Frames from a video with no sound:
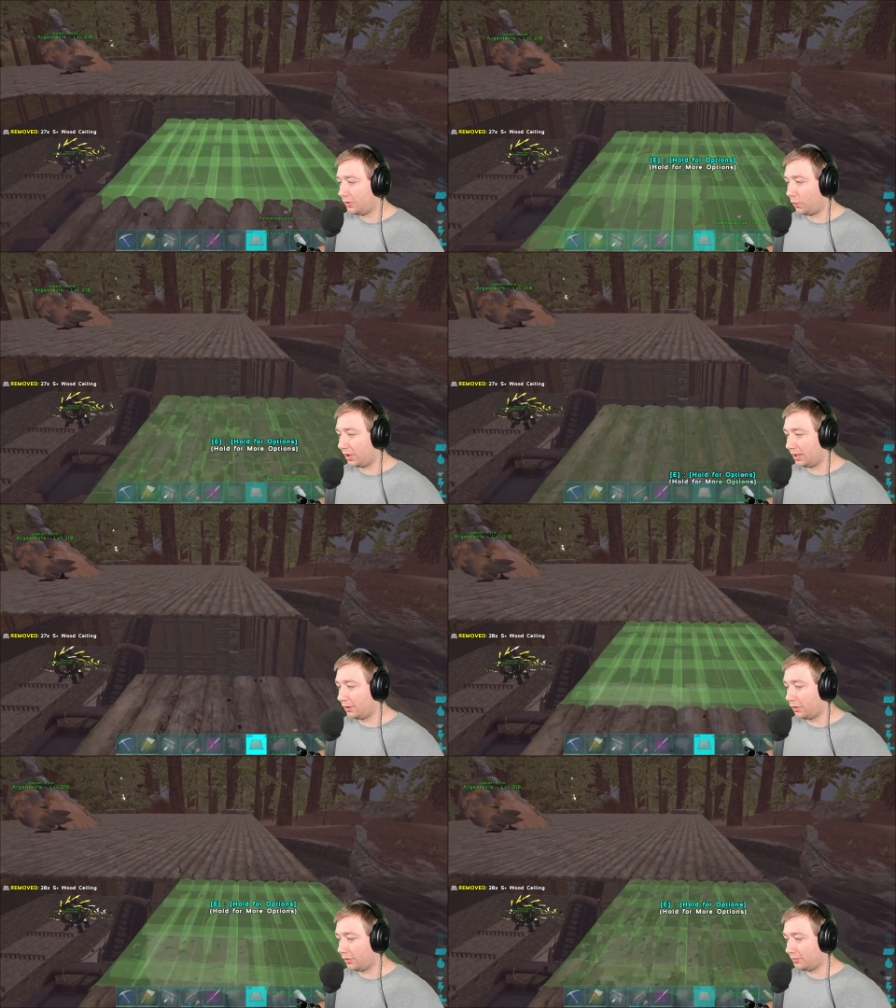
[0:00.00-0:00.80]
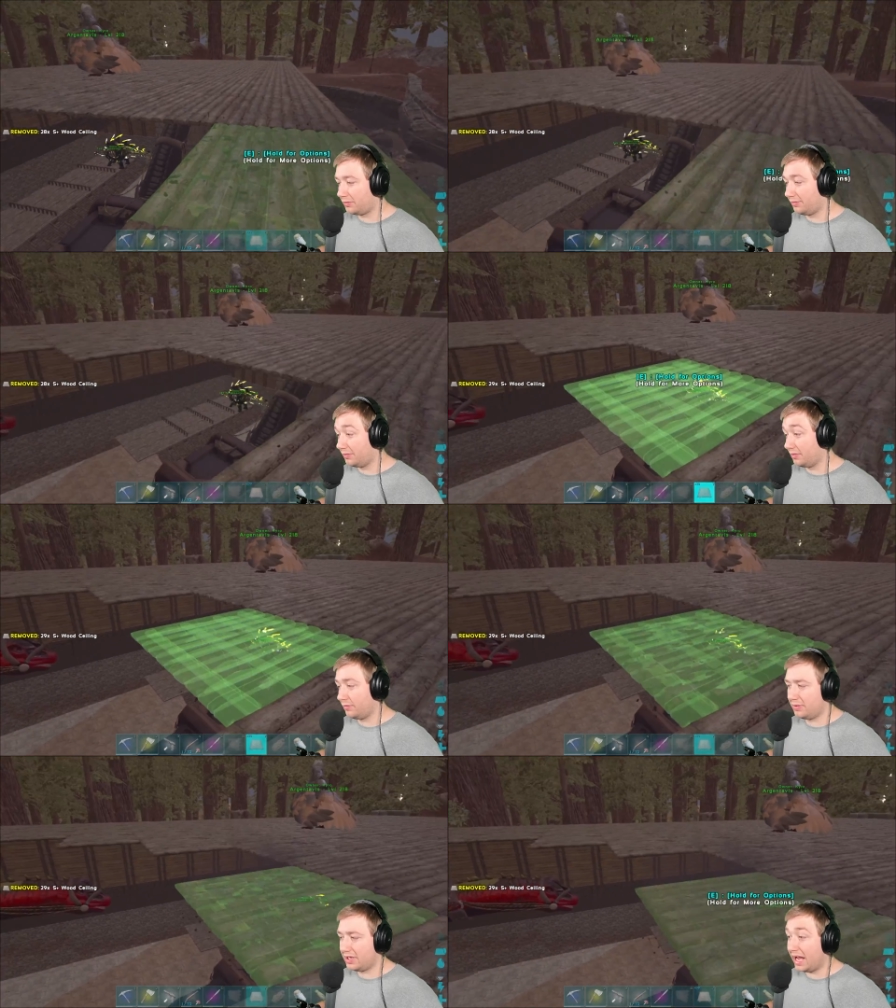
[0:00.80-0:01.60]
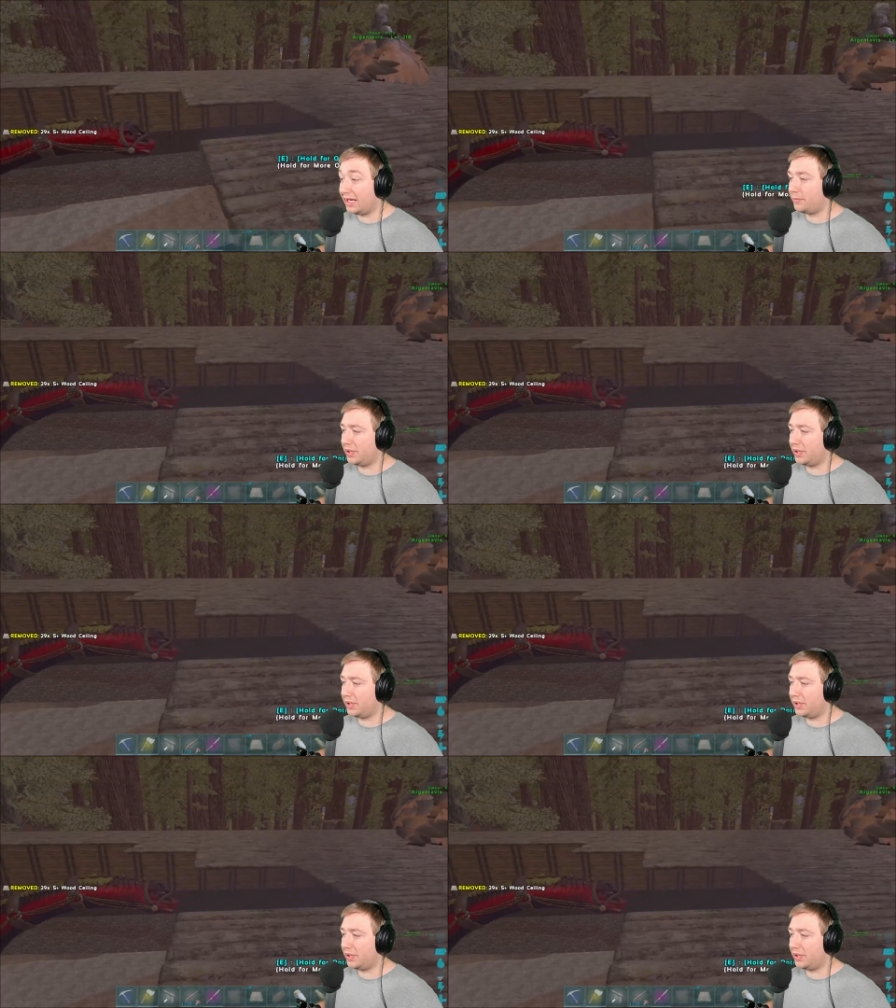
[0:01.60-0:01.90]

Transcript: 20 or 8